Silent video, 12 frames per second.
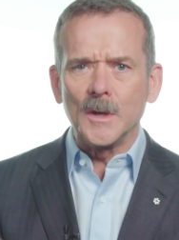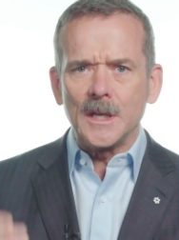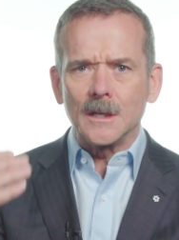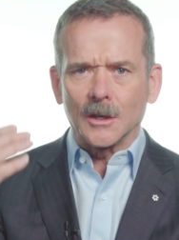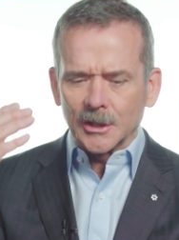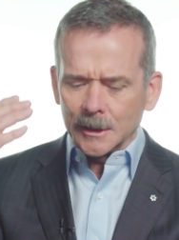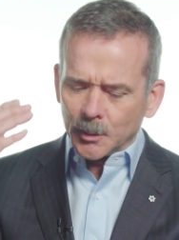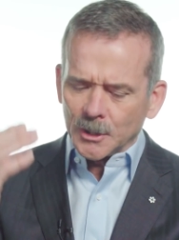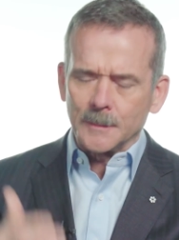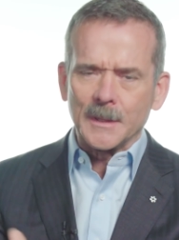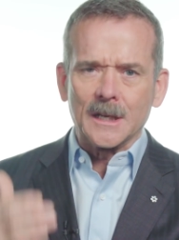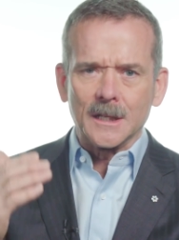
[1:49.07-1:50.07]
"We are going to put
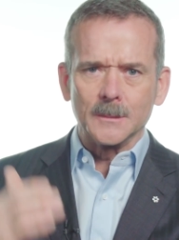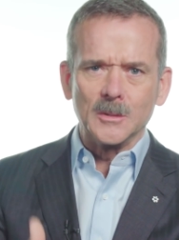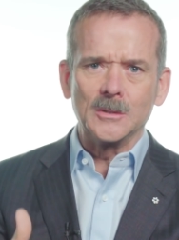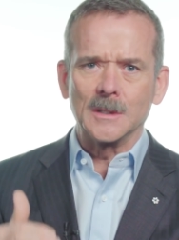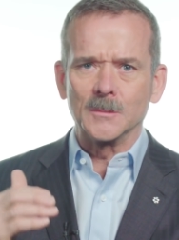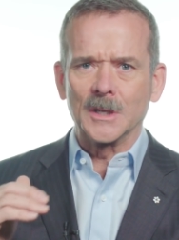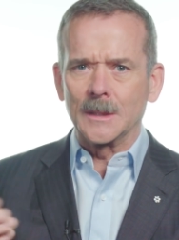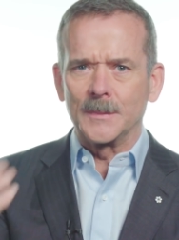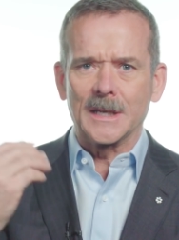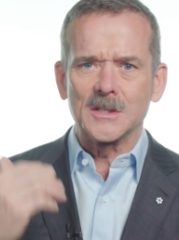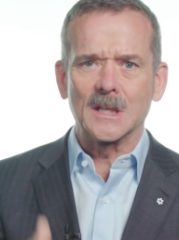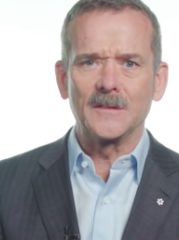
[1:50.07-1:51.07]
a man on the moon and bring him
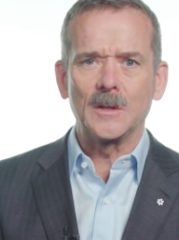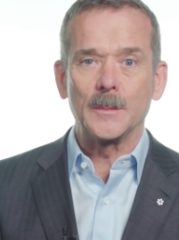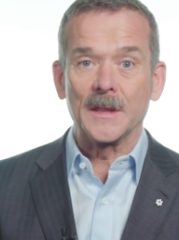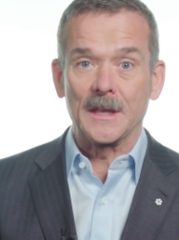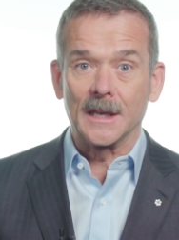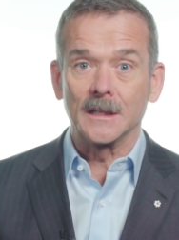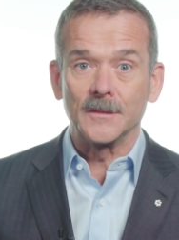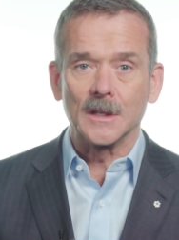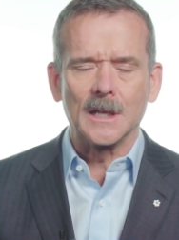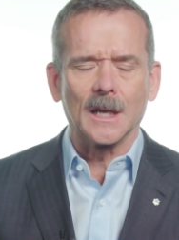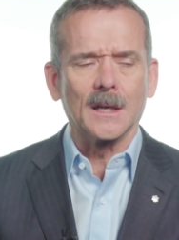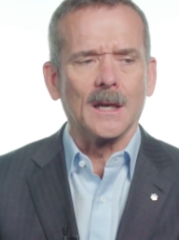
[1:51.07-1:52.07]
back safely by the end of the
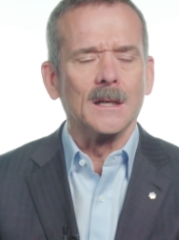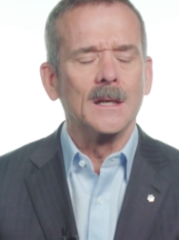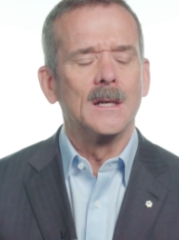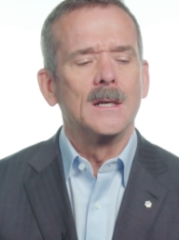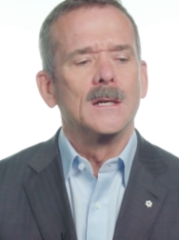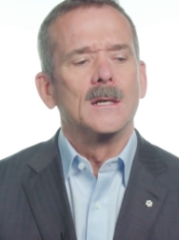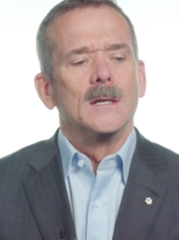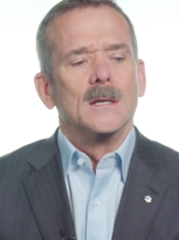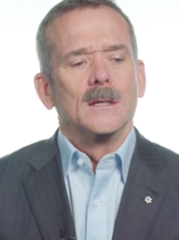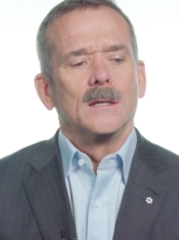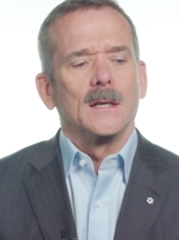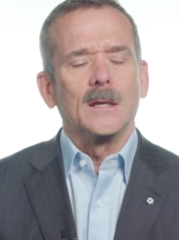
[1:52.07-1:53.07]
decade,"
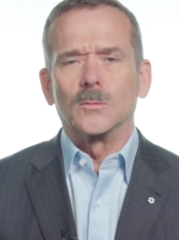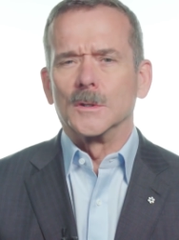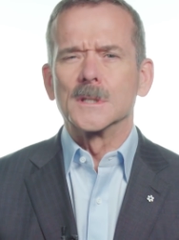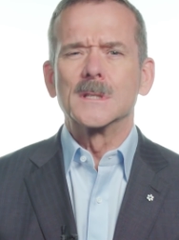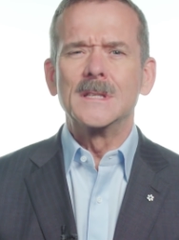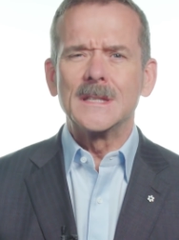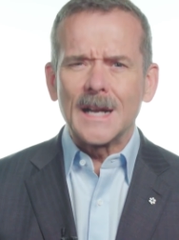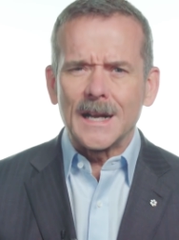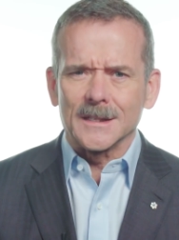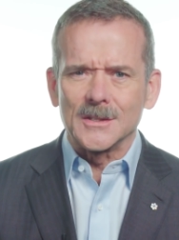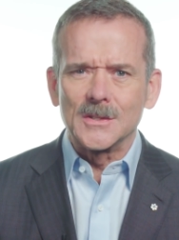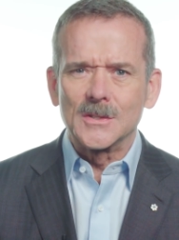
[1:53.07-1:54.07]
it was
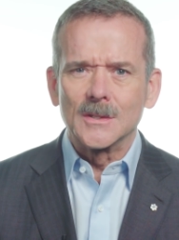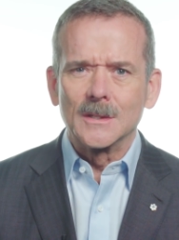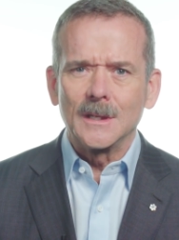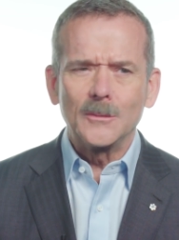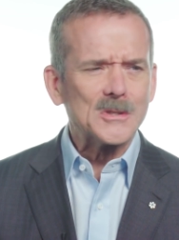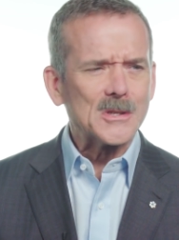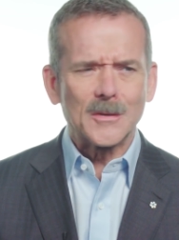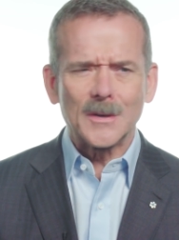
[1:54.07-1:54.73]
nuts. It was